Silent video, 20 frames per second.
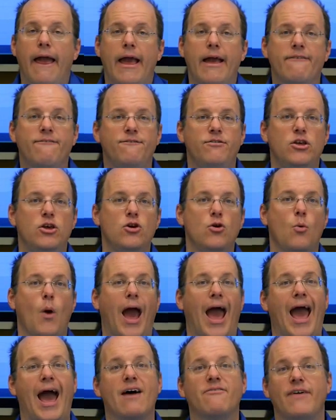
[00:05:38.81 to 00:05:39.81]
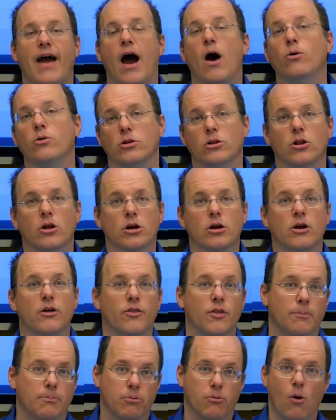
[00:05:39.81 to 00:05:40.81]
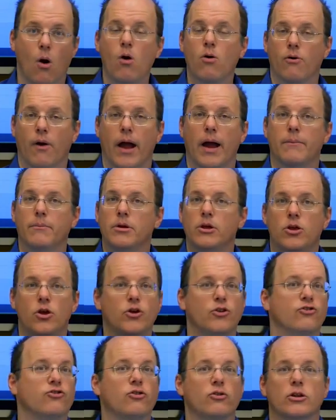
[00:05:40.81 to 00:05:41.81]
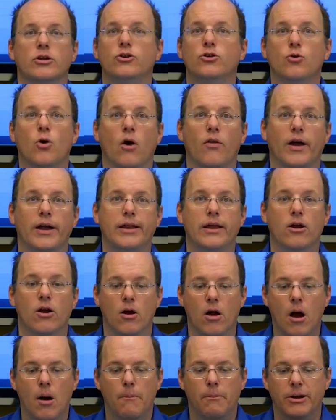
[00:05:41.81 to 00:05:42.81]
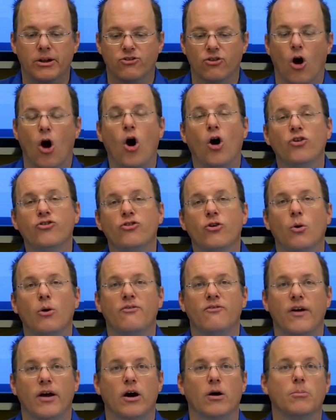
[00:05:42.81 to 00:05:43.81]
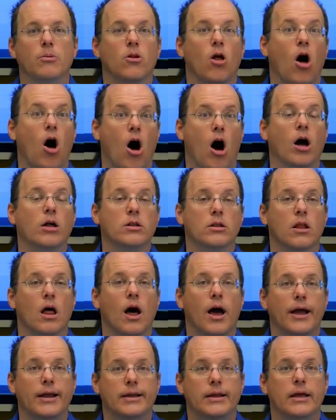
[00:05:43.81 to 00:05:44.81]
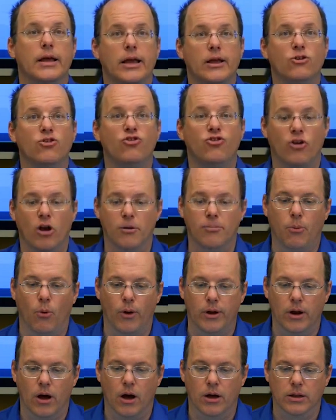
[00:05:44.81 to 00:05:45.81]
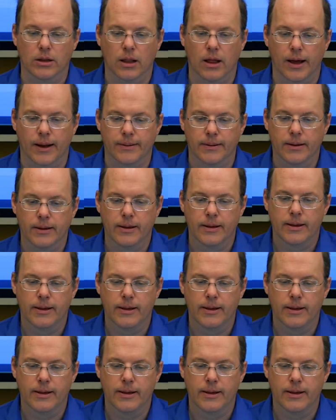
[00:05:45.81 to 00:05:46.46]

if you have Outlook, the program, you can certainly do all that here, but it's also available online in SharePoint Online.